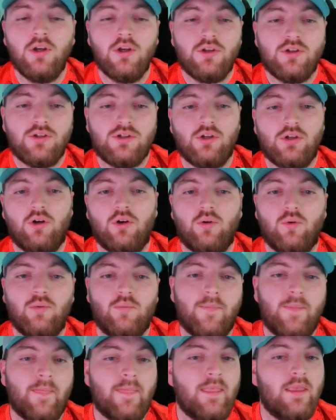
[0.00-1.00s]
So,
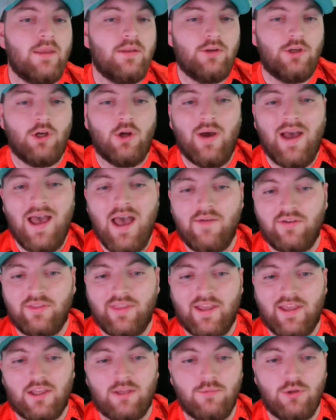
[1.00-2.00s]
you know, having
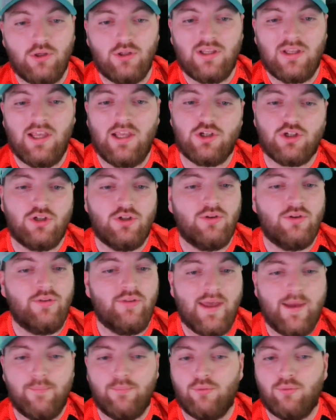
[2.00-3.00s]
that communication,
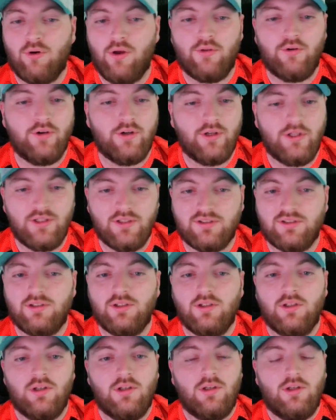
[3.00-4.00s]
that brotherness,
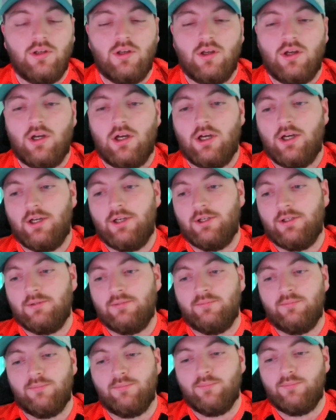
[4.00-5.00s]

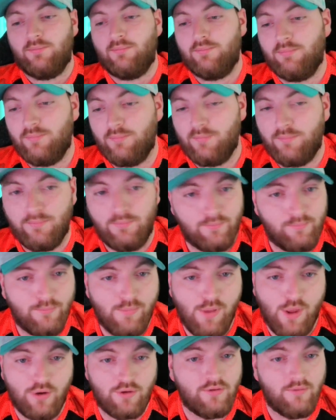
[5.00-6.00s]

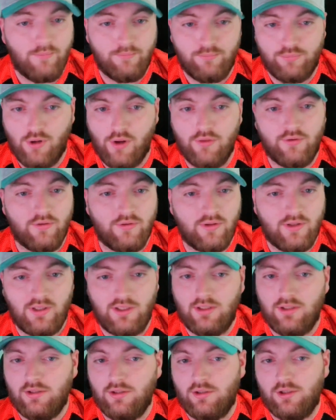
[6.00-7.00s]
brotherly,
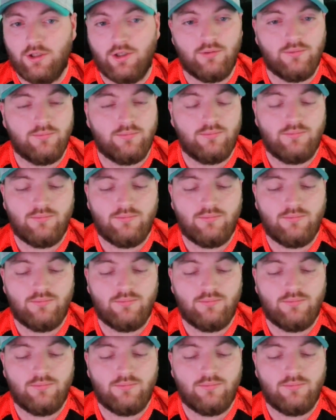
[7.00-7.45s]
you know,